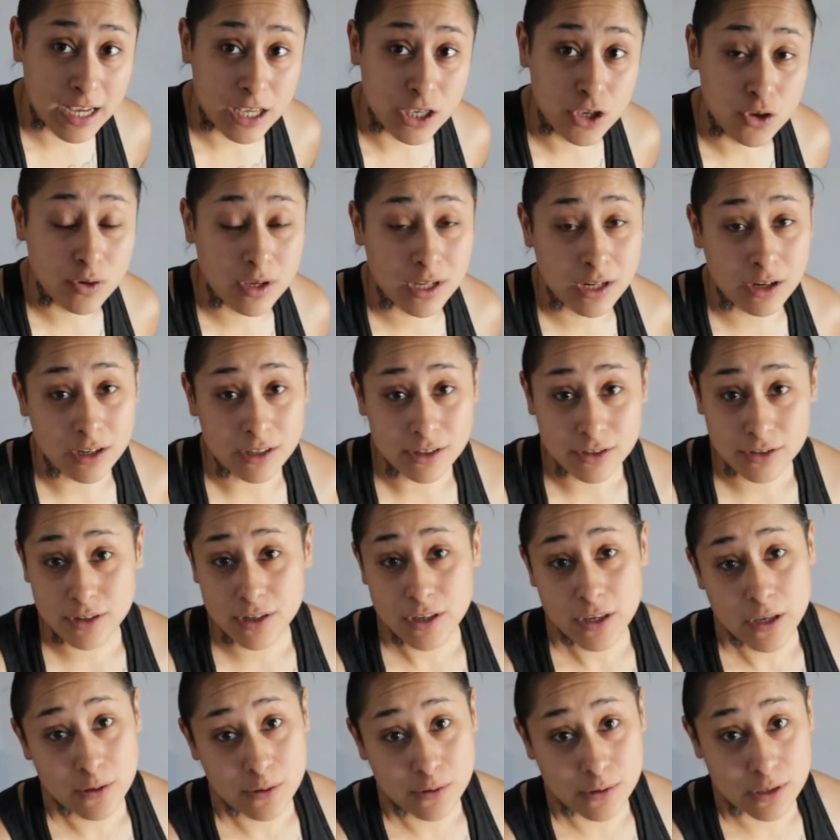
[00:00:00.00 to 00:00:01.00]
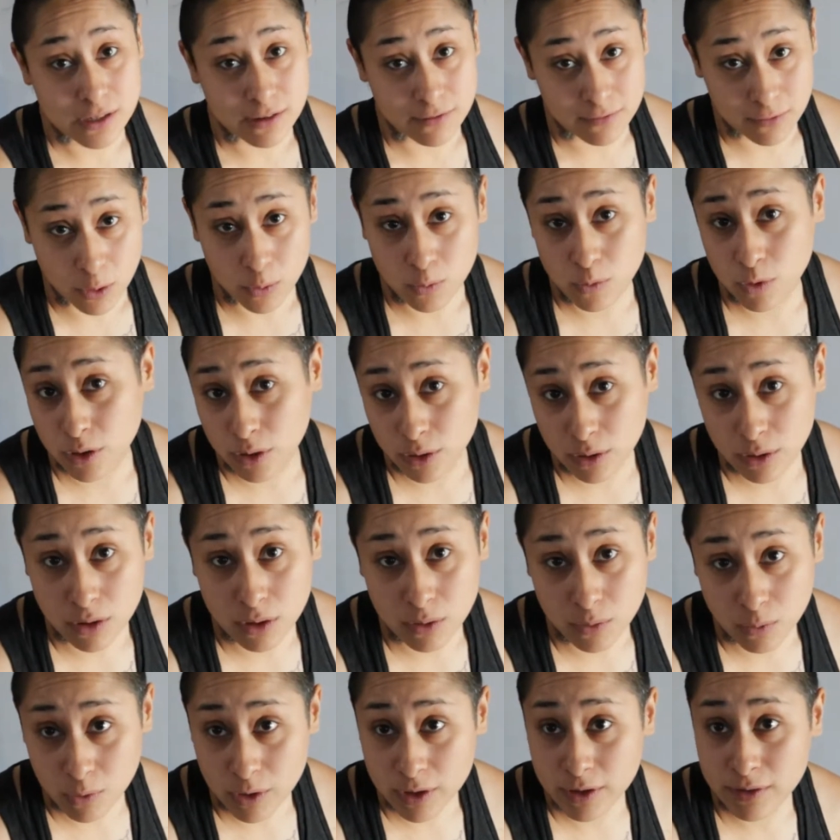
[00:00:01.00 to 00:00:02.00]
You can also use a foam roller
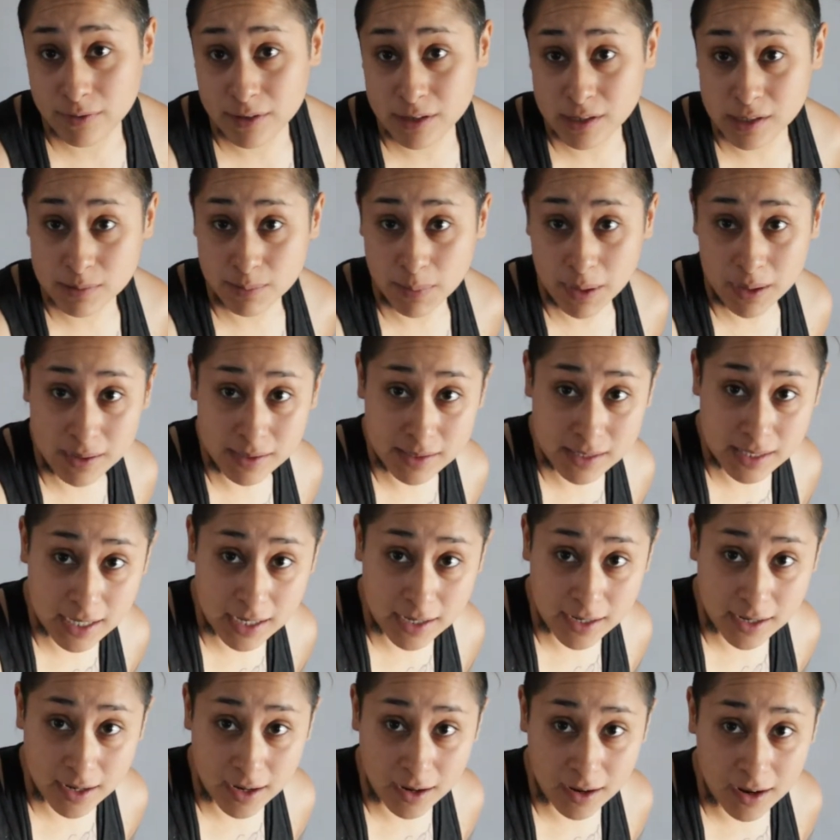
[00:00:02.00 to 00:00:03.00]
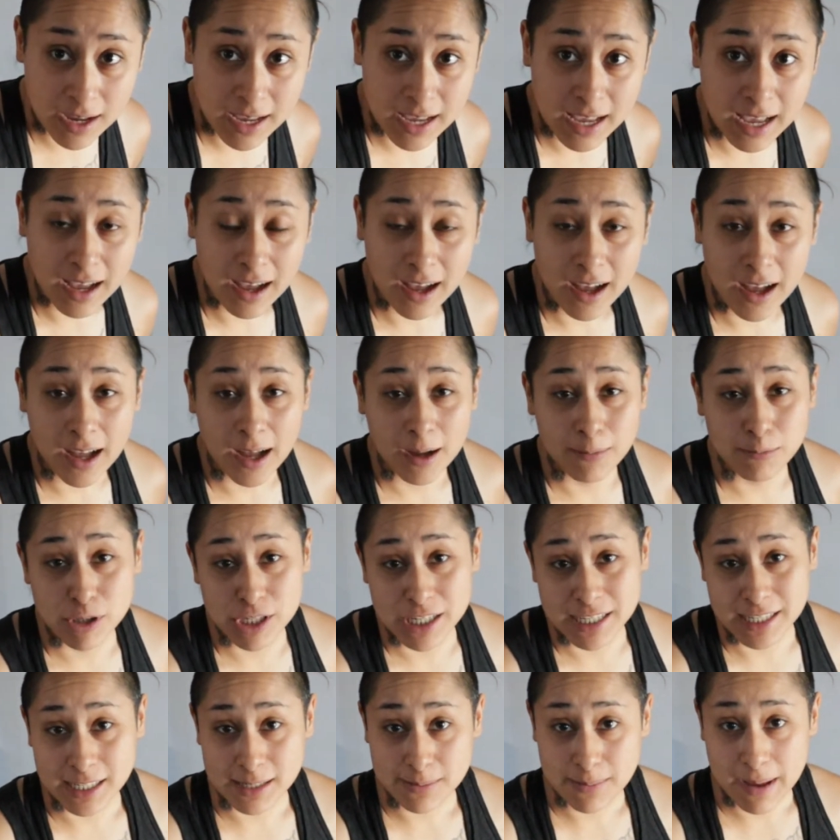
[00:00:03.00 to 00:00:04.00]
or one of these balls here
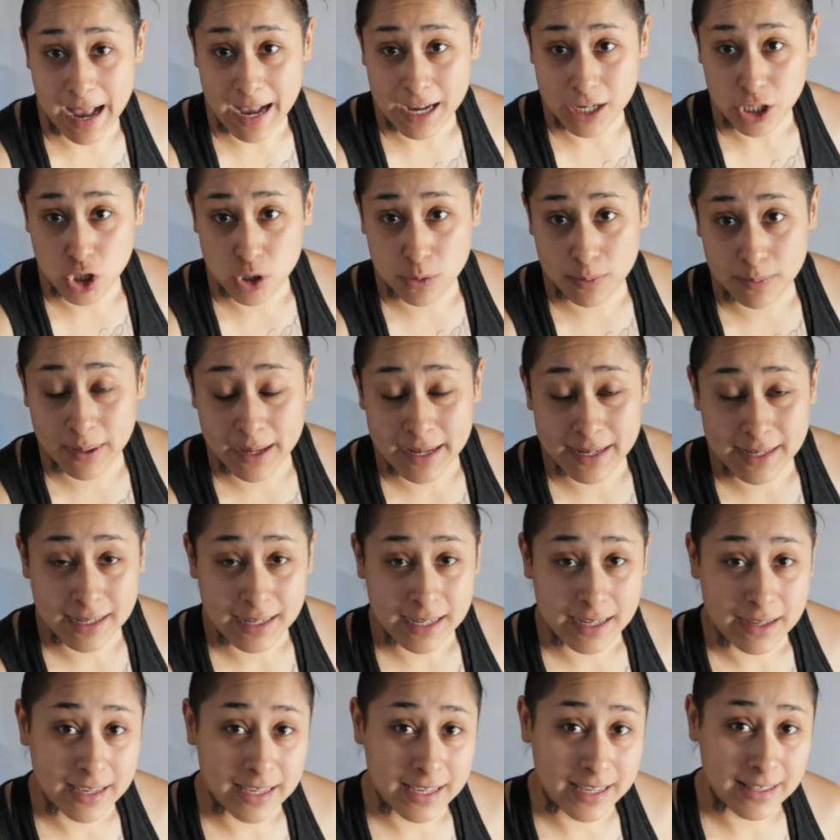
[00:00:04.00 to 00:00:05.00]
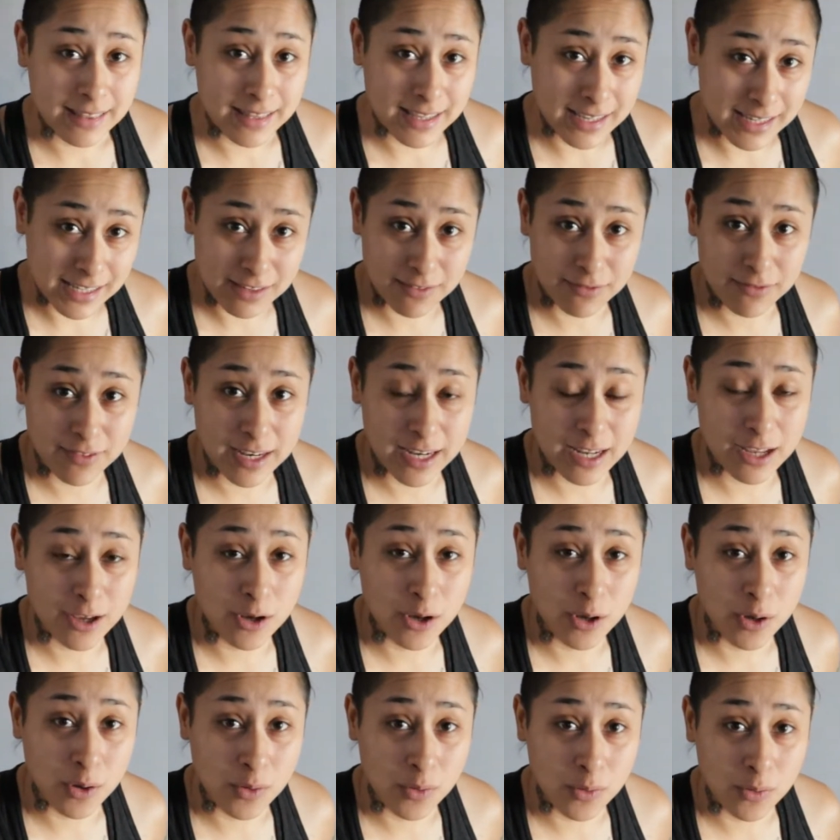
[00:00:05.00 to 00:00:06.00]
to smash. But in this
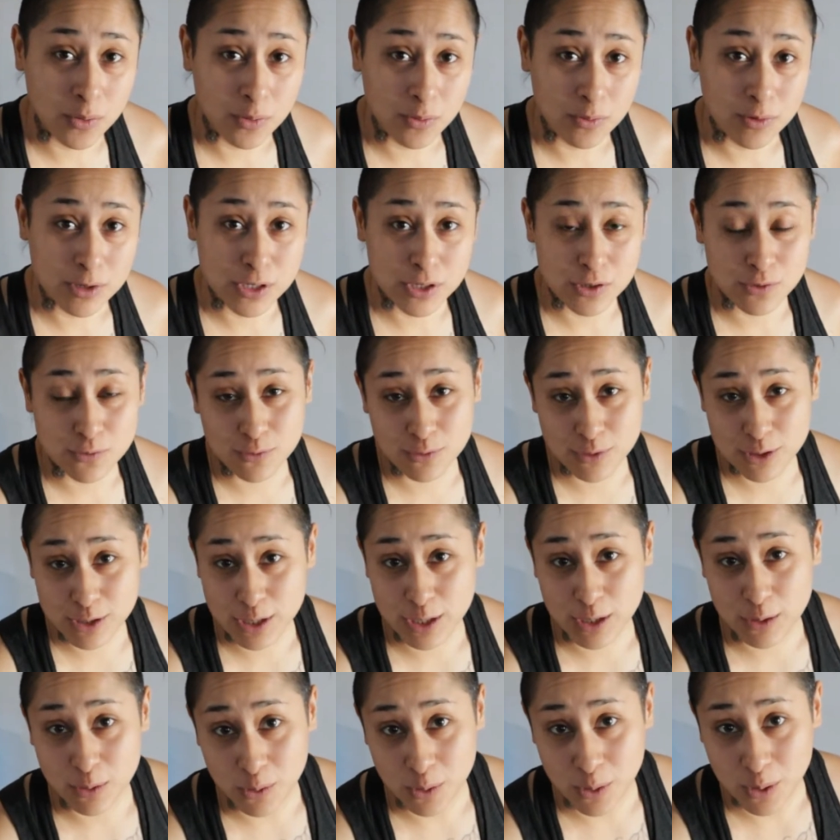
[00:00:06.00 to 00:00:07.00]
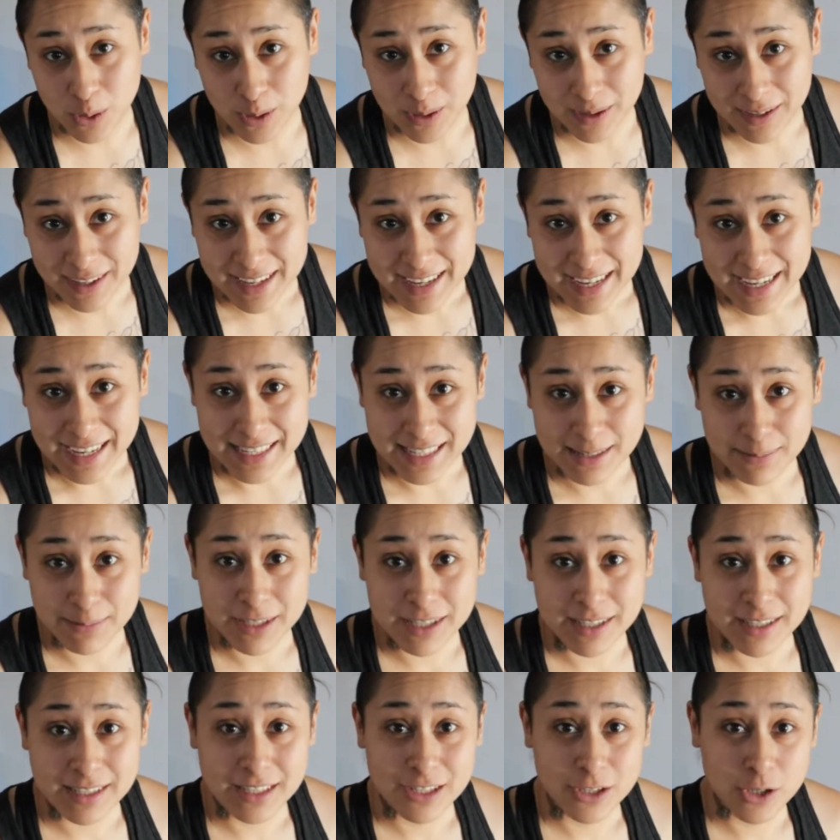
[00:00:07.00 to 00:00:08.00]
video, which is really cool, is I'm
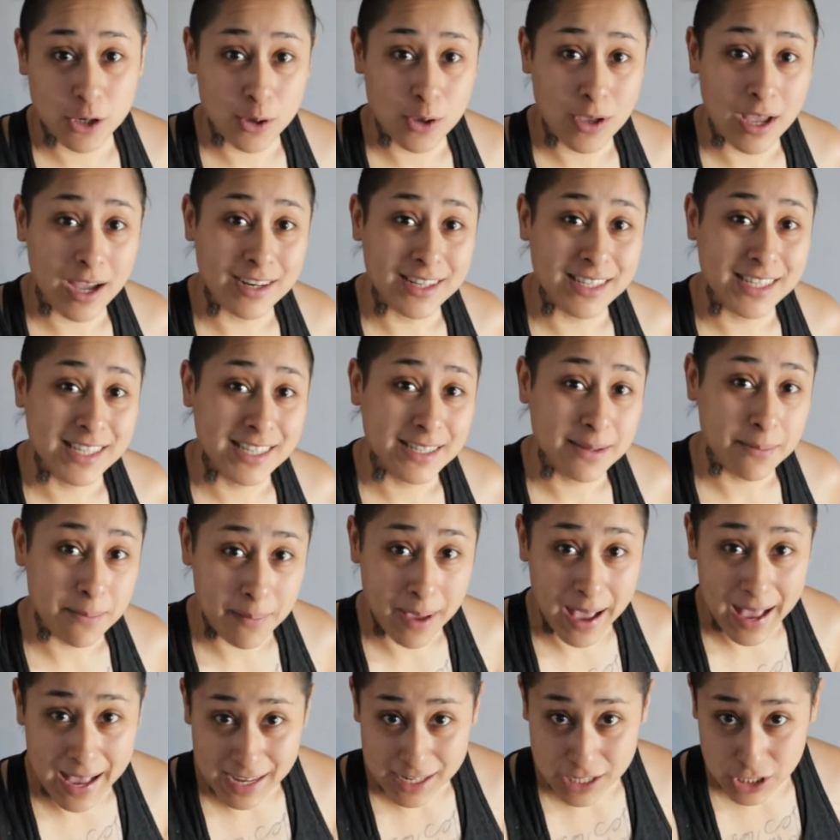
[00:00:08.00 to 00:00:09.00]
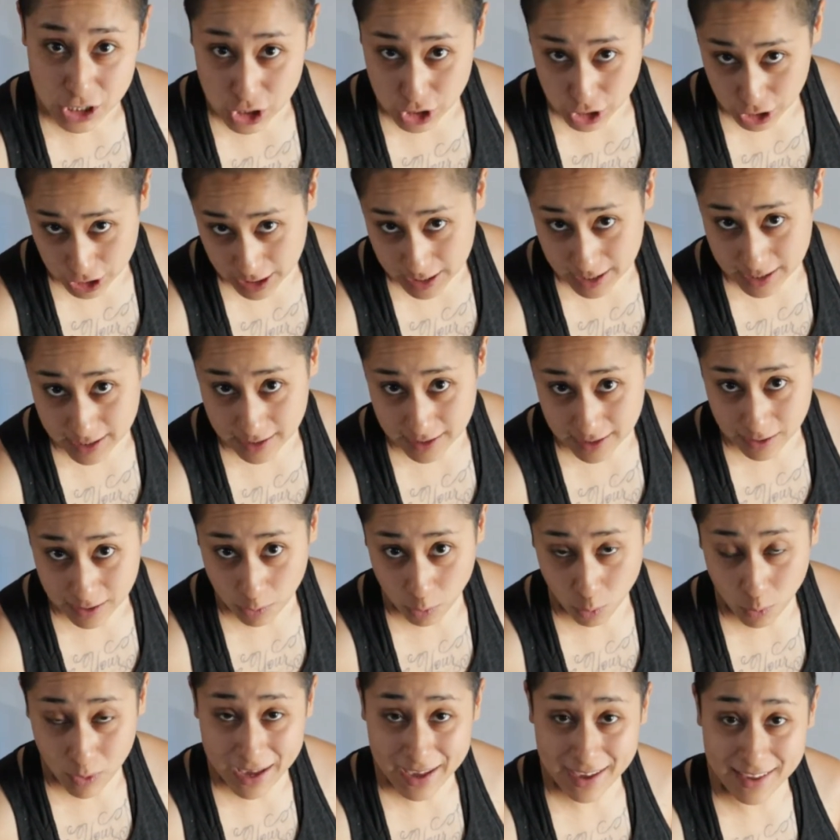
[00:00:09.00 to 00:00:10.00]
going to show you how to smash
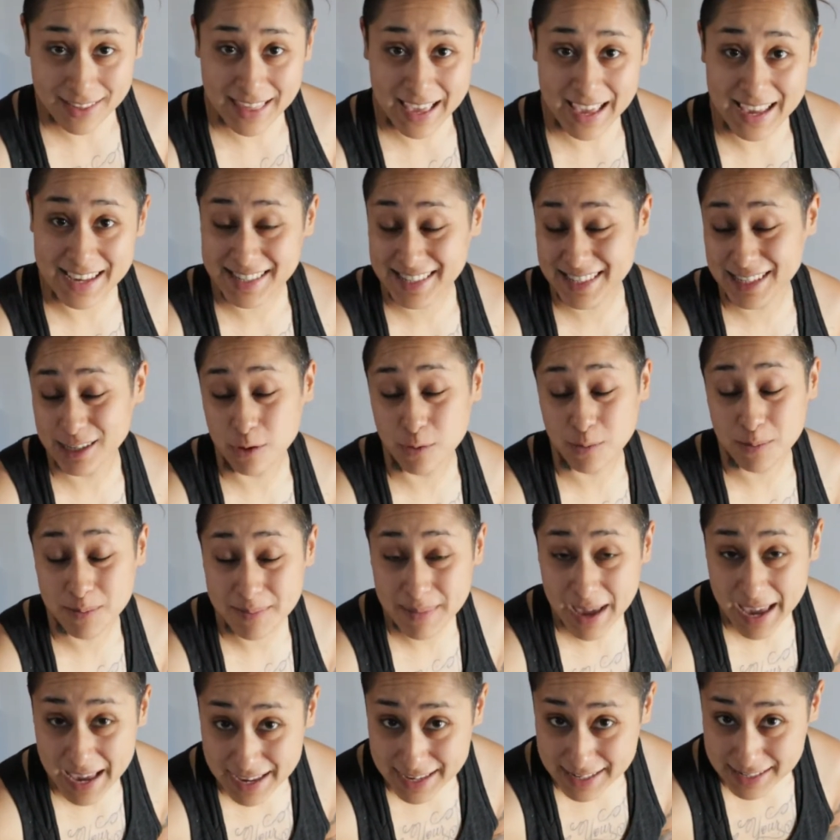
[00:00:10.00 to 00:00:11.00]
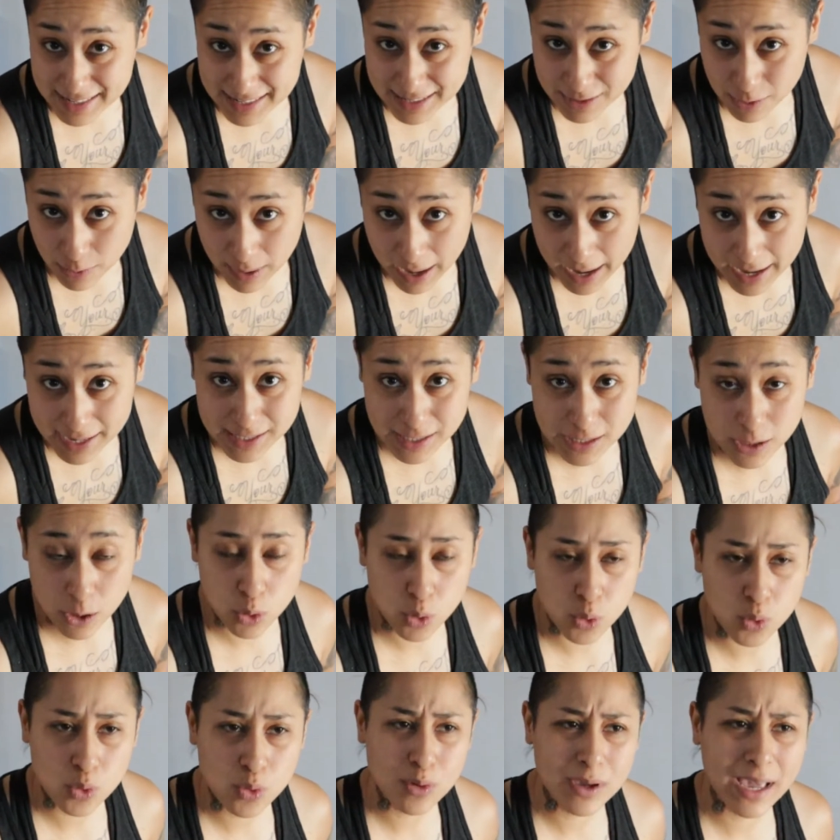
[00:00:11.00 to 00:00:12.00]
with a steel mace. Okay,
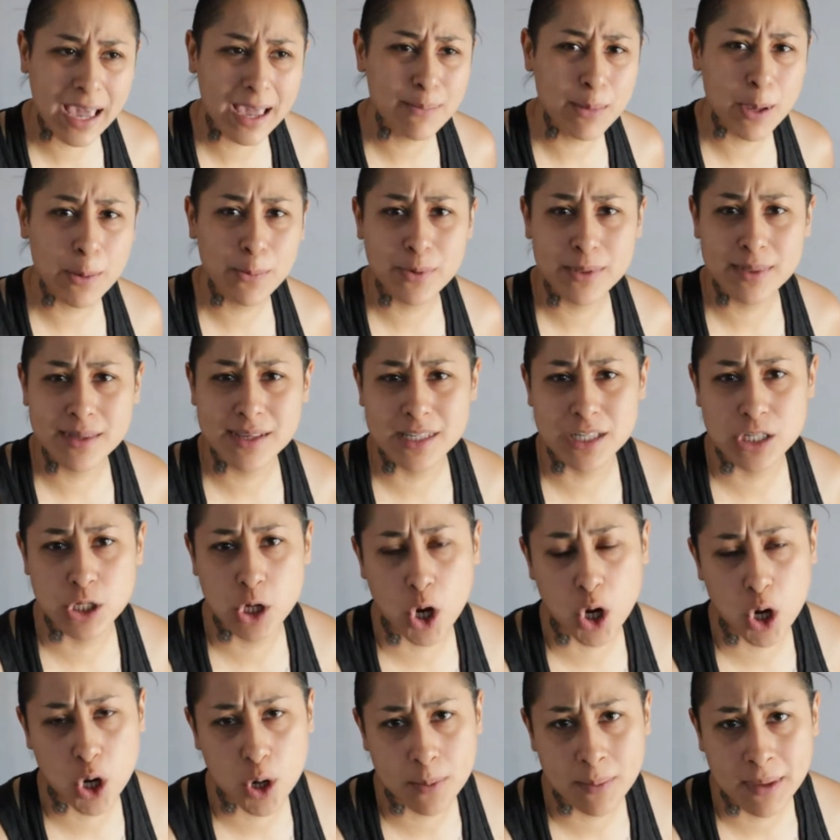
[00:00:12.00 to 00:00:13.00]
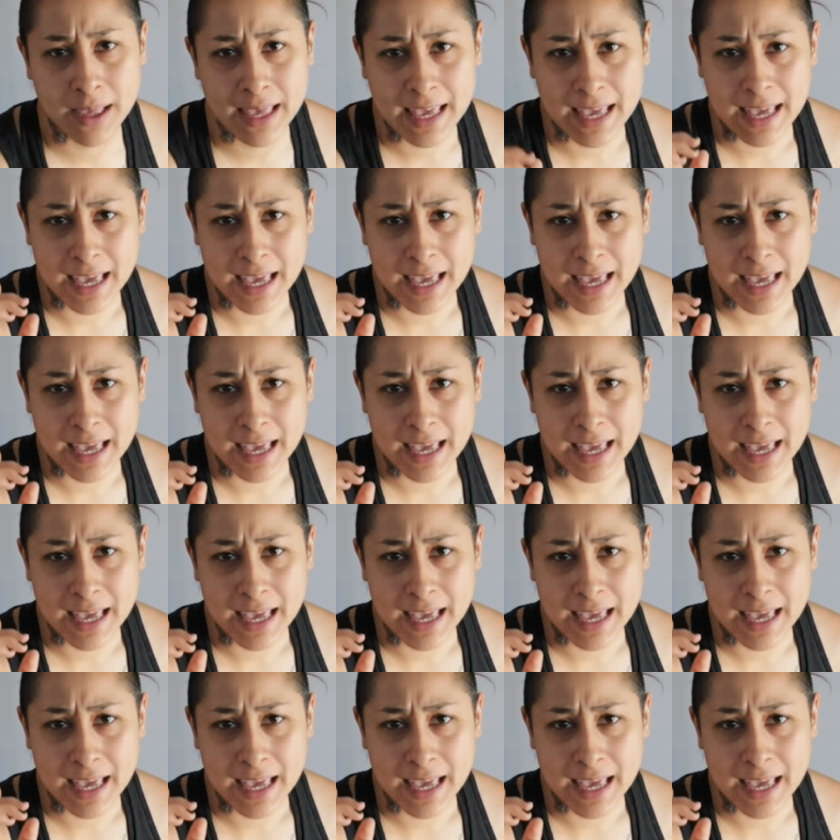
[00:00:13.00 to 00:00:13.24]
so who came up with this term?